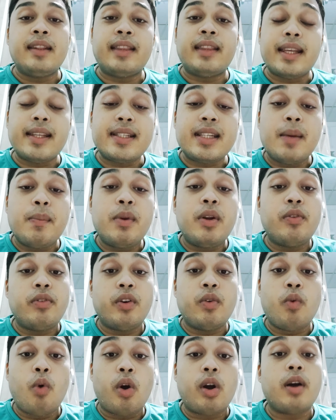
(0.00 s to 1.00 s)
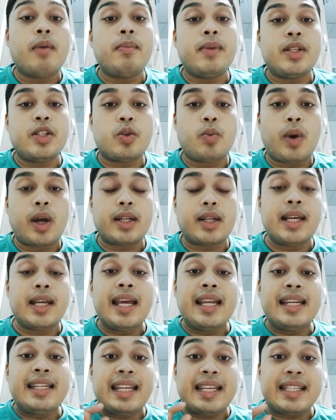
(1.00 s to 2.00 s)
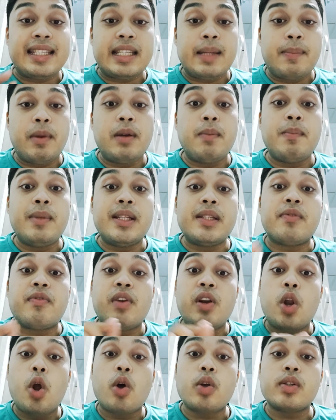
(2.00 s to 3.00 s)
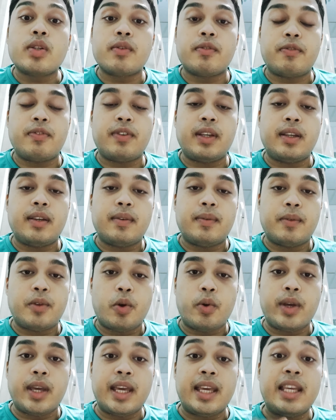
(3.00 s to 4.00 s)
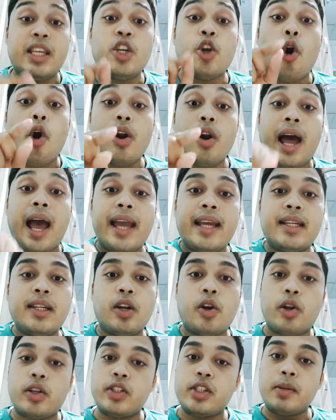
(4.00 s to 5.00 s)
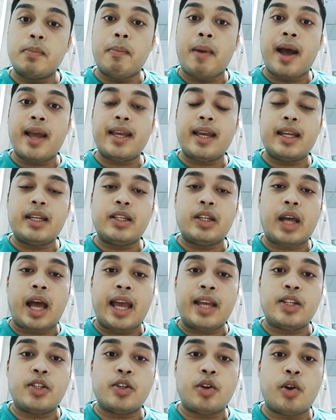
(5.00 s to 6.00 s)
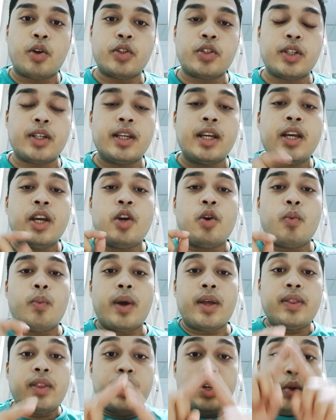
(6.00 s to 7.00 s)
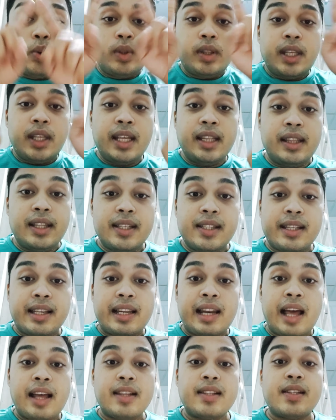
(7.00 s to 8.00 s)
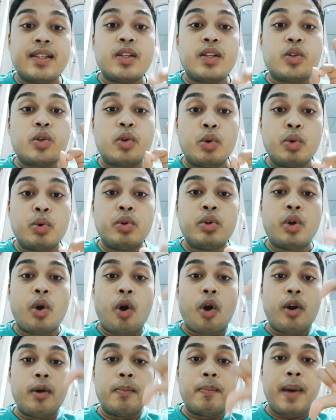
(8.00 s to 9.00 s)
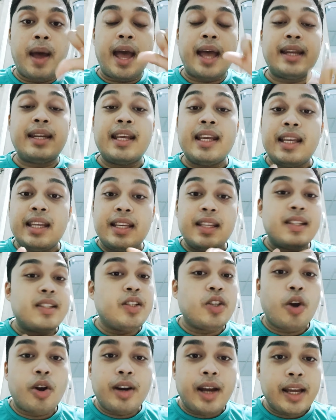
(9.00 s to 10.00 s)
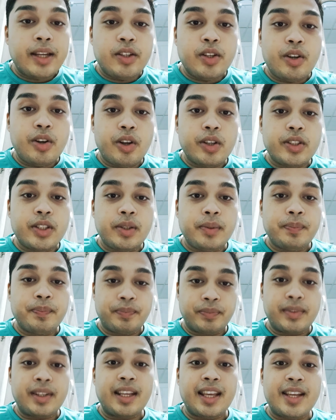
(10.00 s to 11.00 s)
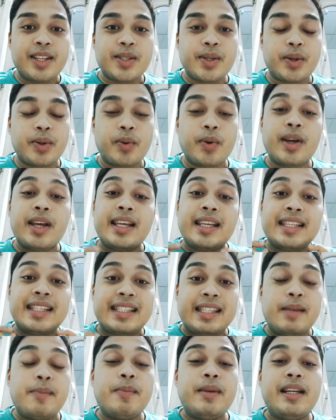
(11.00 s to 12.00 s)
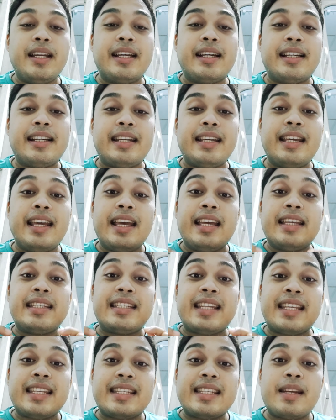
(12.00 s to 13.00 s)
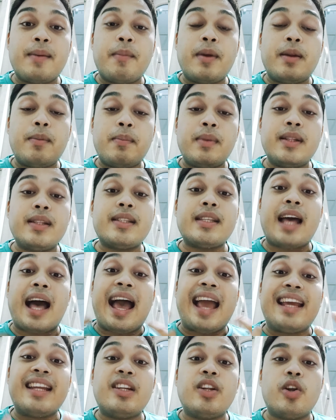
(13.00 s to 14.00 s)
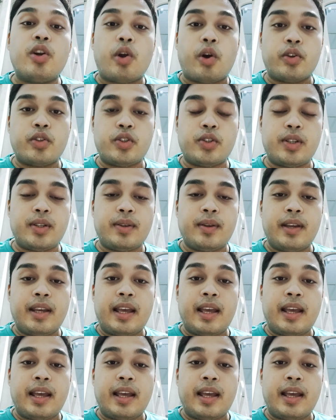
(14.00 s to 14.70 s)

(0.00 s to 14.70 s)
Testament of a walker means what? Testament means philosophy. Okay, your ideology, my ideology, whether you think this class is good or bad, is your ideology, yes or no? Similarly, testament means ideology,